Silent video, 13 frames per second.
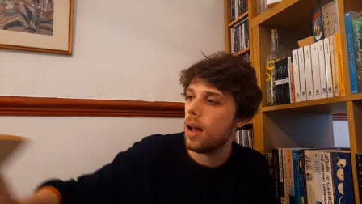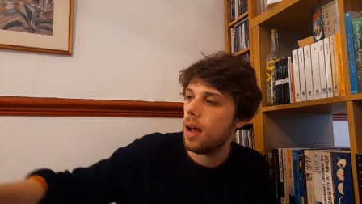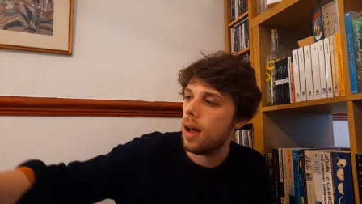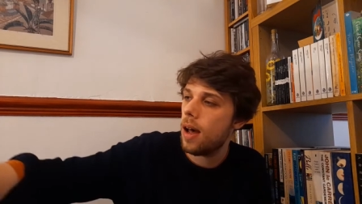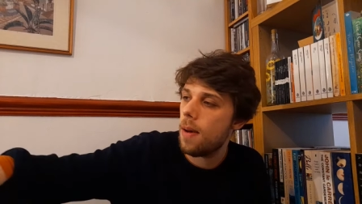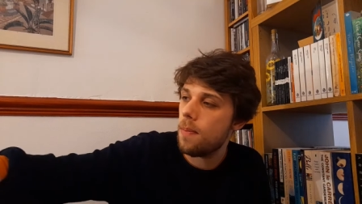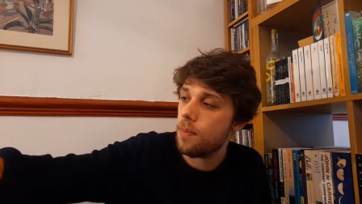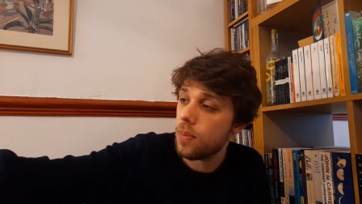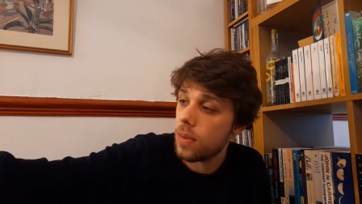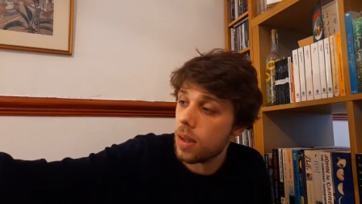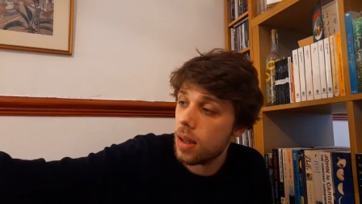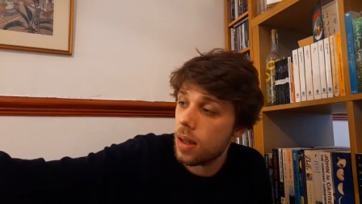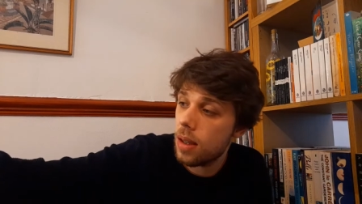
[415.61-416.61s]

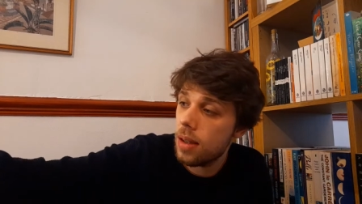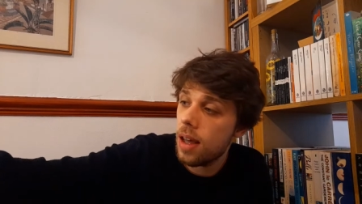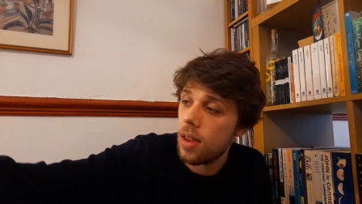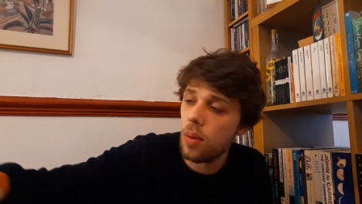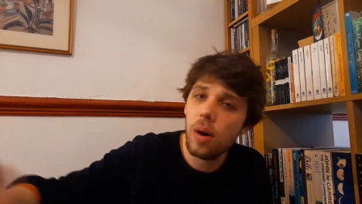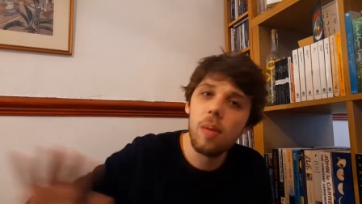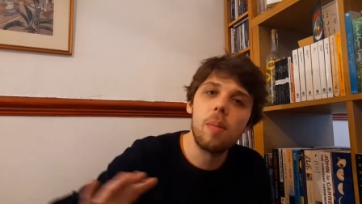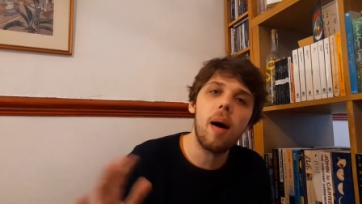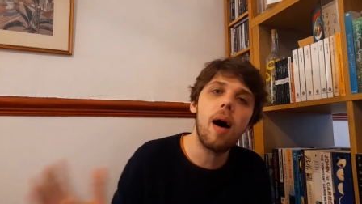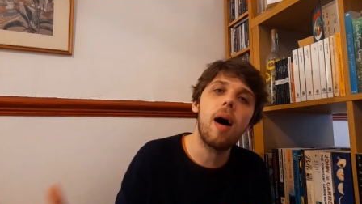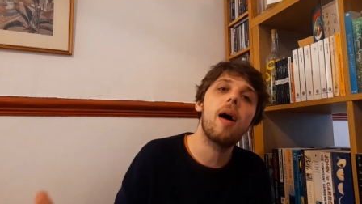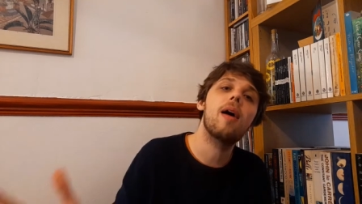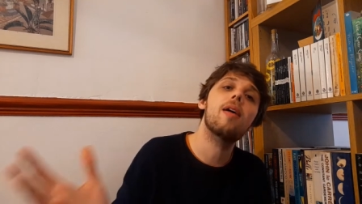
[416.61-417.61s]
they weren't
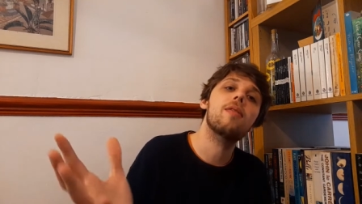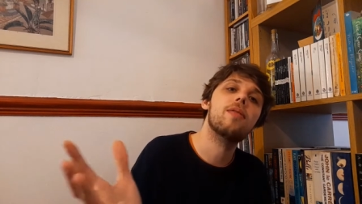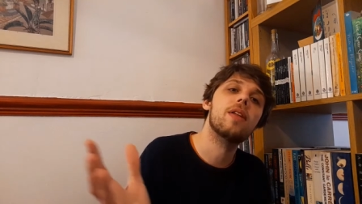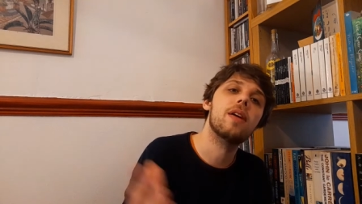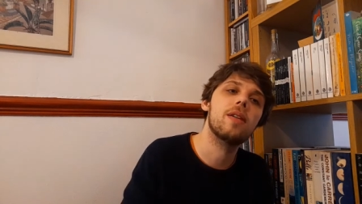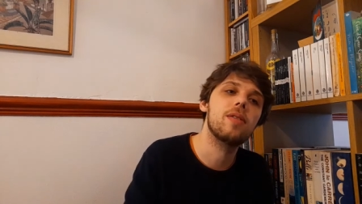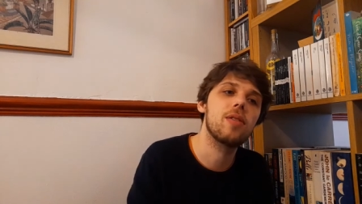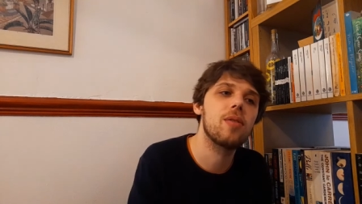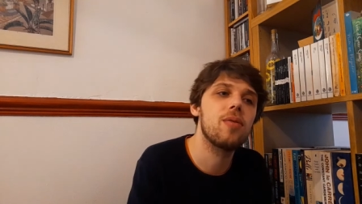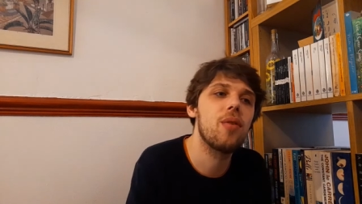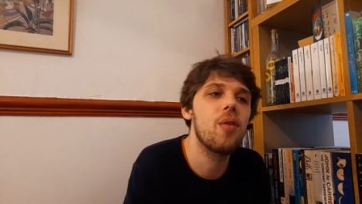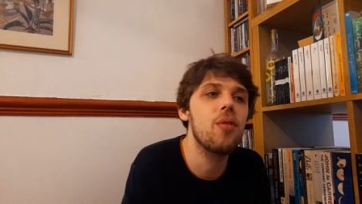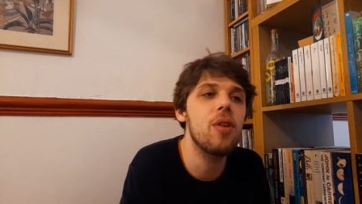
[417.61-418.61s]
part of the sort of
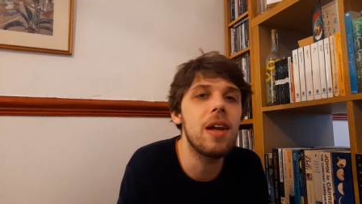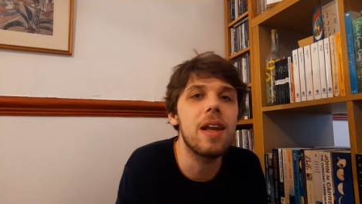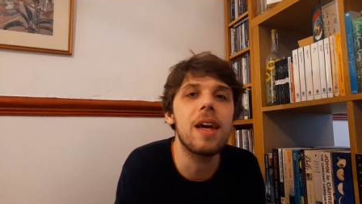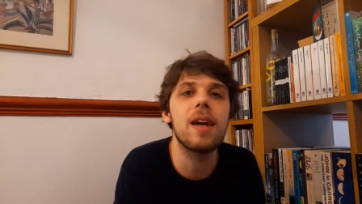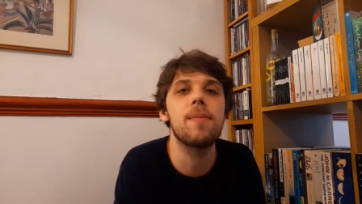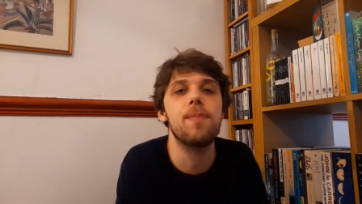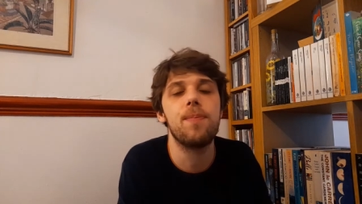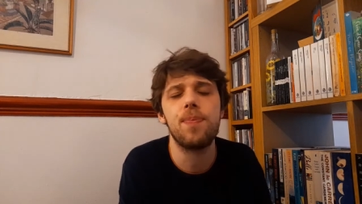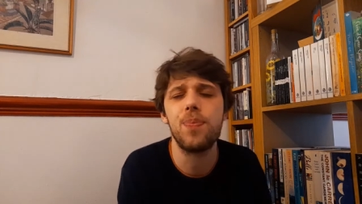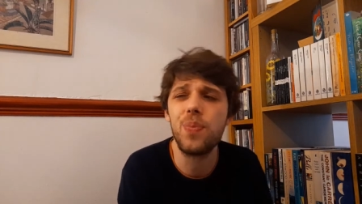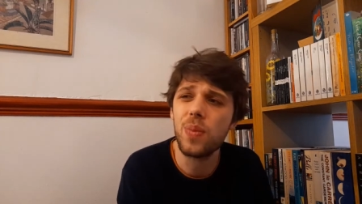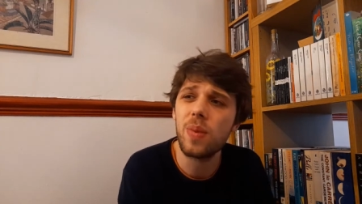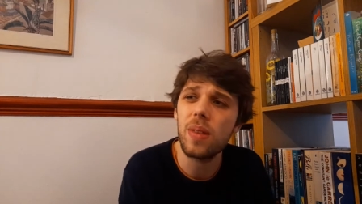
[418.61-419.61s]
reading
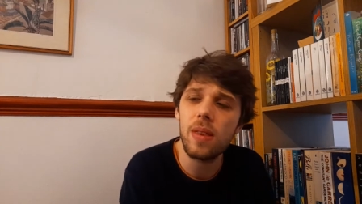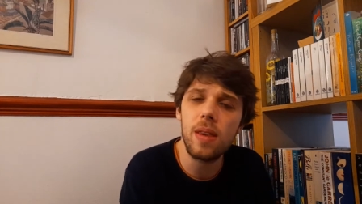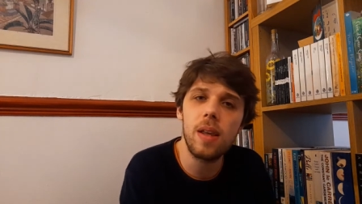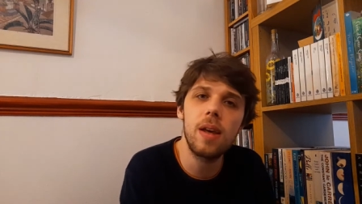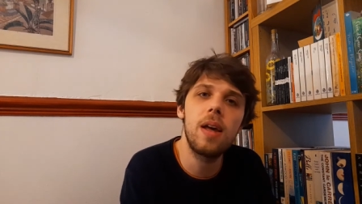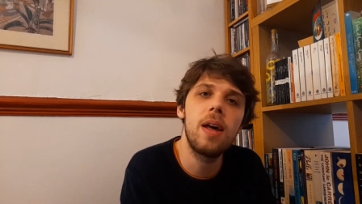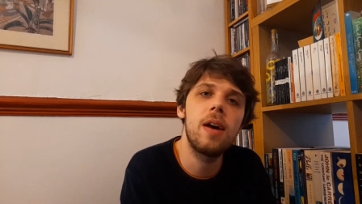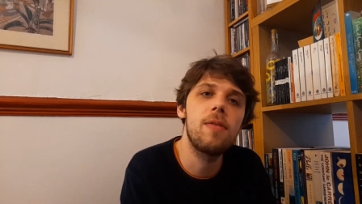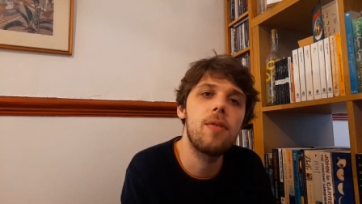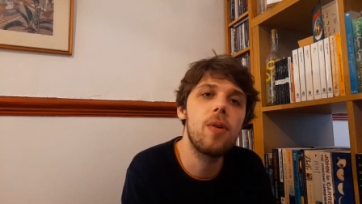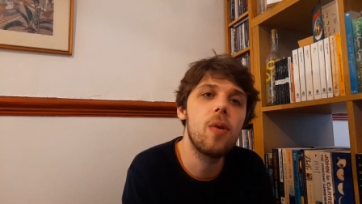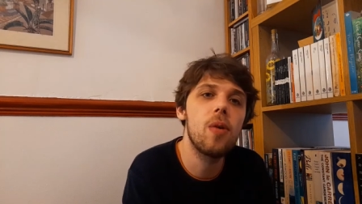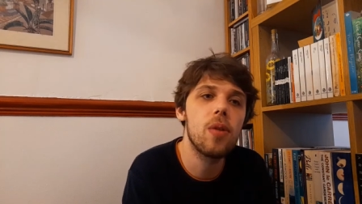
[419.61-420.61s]

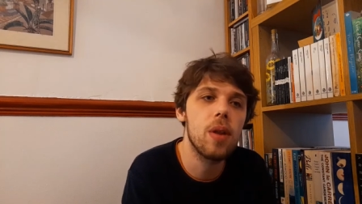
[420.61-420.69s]
for